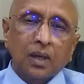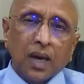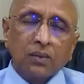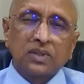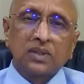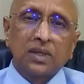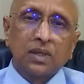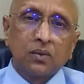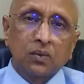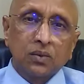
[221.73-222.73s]
I was
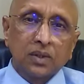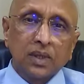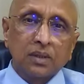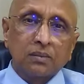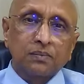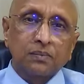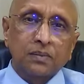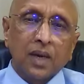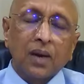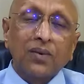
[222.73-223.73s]
sitting over there.
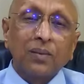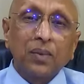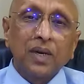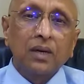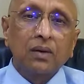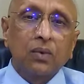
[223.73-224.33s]
I have repeated